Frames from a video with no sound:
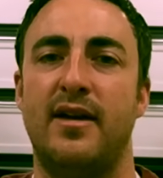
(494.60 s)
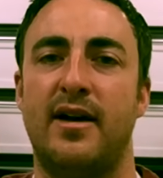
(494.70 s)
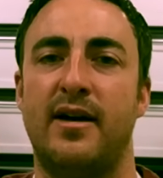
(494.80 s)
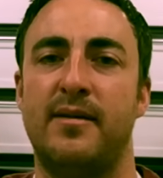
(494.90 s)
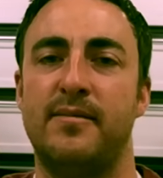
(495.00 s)

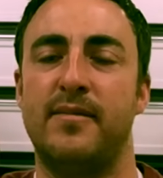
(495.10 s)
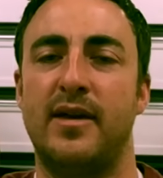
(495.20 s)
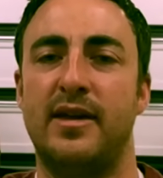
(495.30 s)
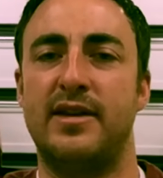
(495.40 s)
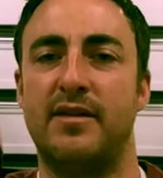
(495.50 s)
Um,
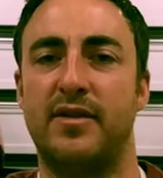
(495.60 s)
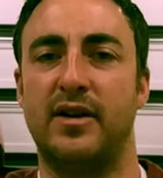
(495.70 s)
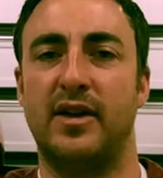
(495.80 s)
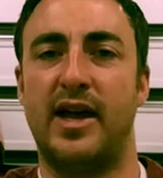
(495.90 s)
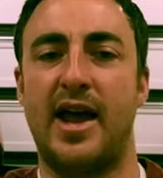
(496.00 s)
it
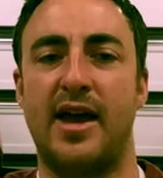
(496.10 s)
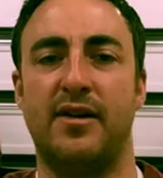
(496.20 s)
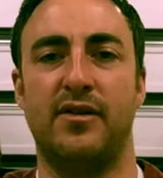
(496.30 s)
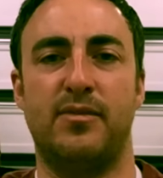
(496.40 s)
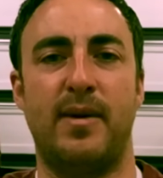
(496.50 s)
definitely
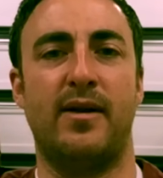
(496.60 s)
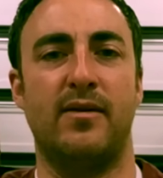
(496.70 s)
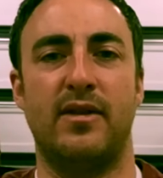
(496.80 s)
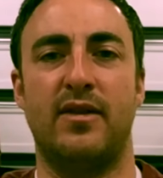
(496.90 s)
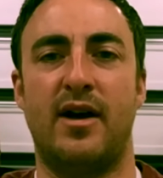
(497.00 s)
handles
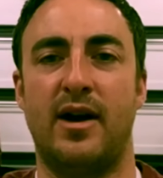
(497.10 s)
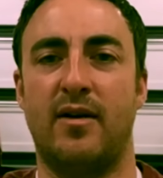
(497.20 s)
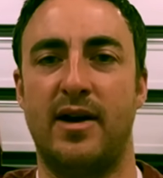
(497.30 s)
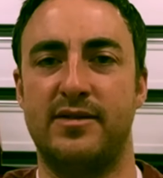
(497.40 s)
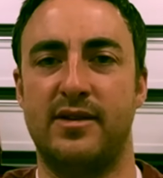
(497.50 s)
better than the
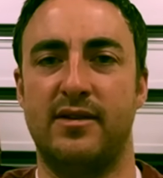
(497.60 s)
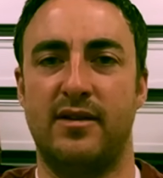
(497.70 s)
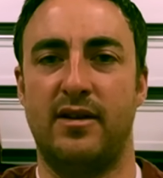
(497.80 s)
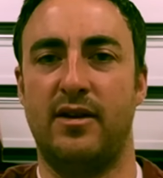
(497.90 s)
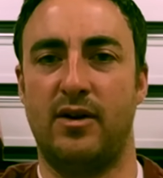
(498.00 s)
IRS
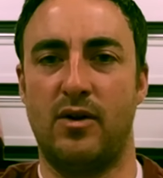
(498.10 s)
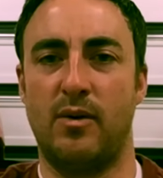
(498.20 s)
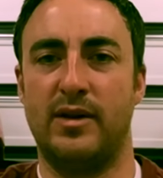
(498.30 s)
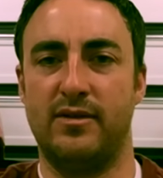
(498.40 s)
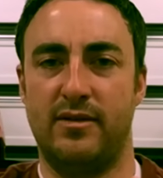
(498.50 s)
and
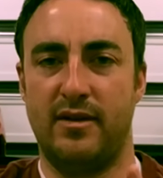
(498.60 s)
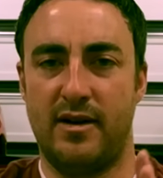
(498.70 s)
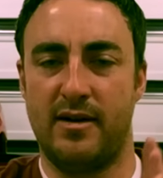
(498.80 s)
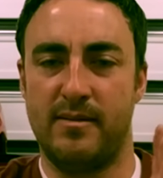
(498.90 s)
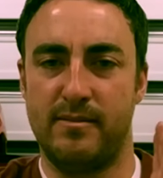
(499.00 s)
going,
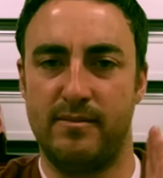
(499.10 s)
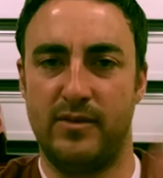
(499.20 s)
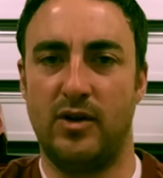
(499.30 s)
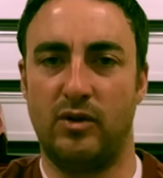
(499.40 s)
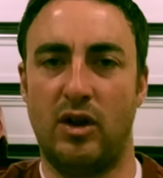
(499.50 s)
um,
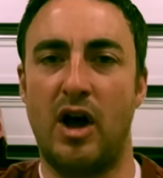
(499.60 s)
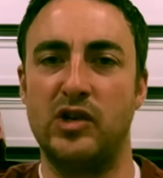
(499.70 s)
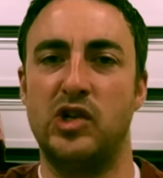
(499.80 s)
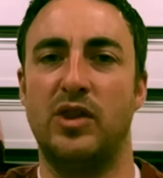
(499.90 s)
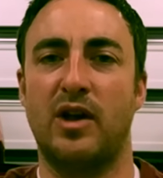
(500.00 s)
you know,
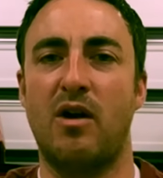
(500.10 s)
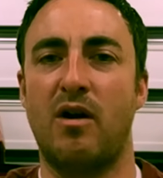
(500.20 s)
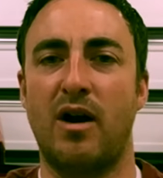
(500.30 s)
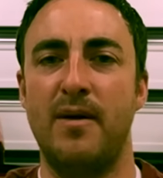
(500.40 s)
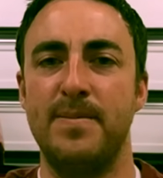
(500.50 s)
launching the
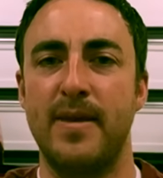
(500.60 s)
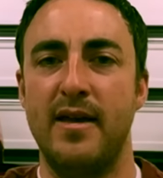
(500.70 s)
car.